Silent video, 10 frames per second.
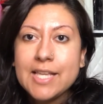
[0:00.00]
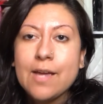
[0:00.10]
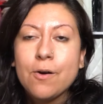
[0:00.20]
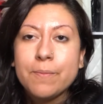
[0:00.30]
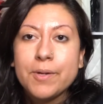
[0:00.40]
I
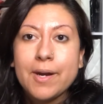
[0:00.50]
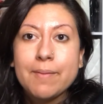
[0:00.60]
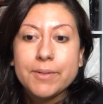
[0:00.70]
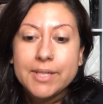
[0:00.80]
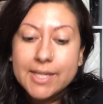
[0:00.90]
hope you're
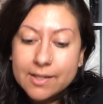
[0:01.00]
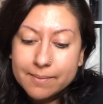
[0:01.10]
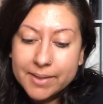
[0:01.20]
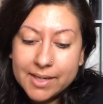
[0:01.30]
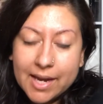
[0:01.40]
able to hear
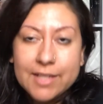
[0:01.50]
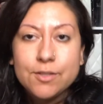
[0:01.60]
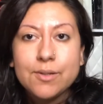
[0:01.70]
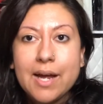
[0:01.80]
me. I do